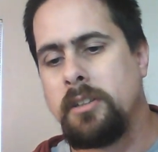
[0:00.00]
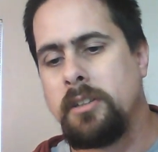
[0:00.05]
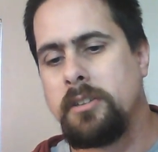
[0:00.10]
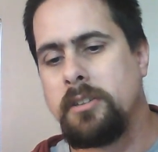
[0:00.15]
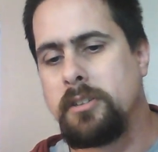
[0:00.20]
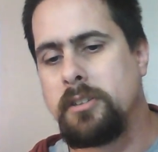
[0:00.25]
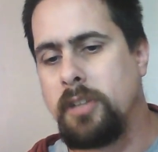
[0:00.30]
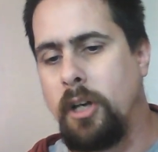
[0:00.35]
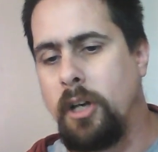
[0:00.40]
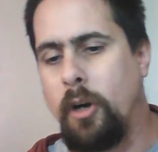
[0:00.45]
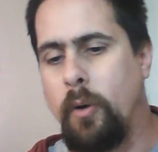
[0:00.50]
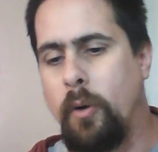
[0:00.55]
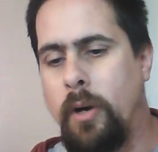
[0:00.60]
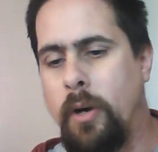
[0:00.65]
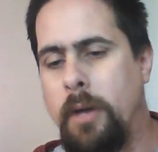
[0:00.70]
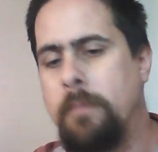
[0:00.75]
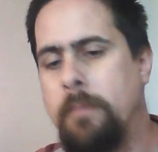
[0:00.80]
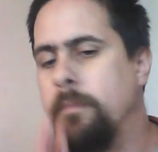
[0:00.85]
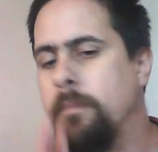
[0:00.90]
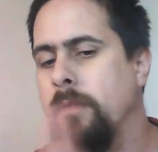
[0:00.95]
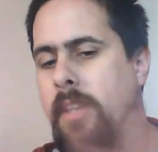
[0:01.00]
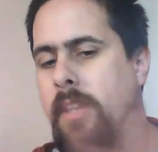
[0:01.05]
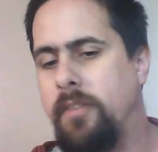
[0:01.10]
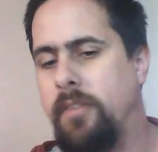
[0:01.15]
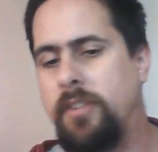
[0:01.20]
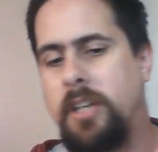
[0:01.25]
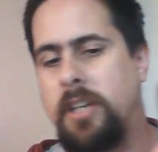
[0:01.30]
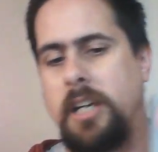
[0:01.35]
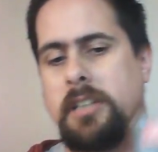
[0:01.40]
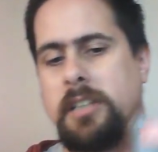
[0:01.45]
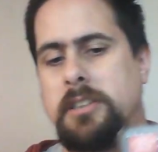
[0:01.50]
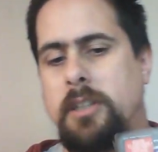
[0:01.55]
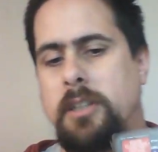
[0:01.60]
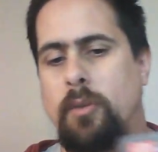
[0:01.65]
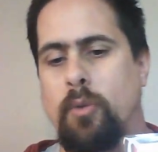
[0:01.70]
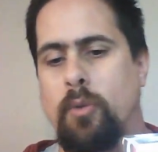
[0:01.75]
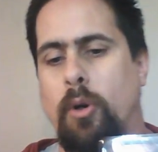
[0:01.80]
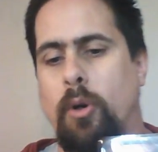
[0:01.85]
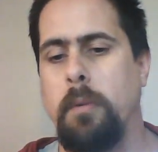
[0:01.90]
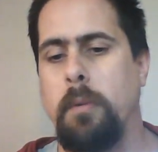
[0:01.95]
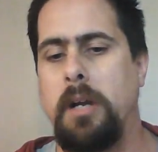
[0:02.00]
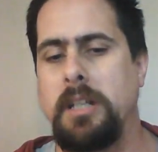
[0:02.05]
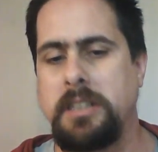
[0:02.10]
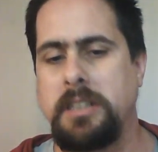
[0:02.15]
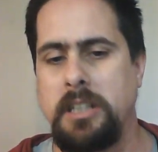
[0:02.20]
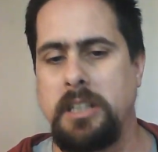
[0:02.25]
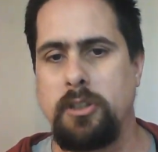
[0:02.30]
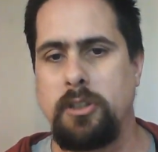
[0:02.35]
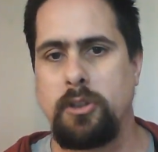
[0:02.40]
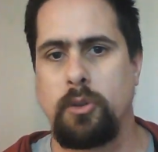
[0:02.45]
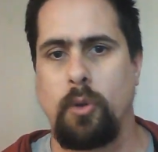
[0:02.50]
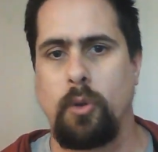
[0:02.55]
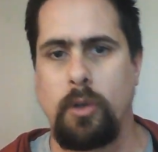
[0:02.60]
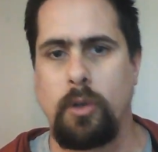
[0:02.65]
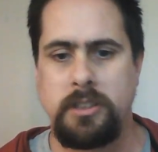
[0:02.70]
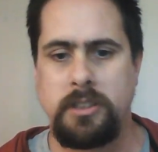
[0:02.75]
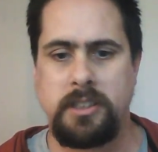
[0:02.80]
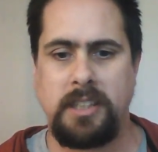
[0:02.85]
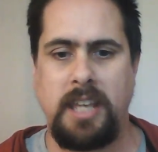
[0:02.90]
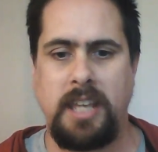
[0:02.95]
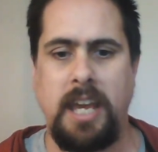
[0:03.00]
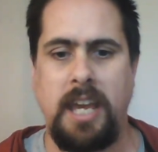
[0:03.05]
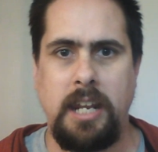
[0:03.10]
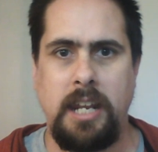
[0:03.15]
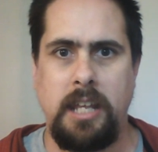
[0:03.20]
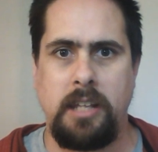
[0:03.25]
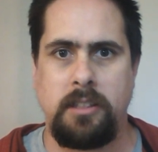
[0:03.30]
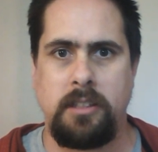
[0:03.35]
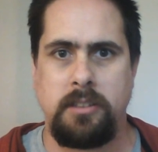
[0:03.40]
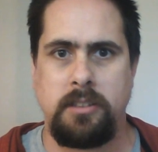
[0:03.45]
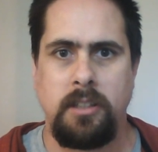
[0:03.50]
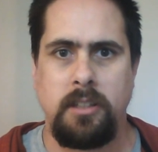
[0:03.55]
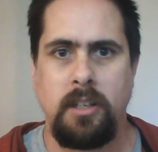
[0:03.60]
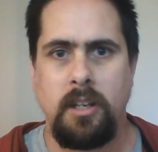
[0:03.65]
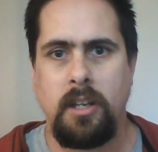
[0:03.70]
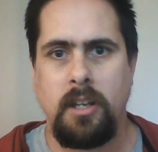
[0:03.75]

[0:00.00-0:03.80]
So um, if you guys see Roblox at the store, scan it.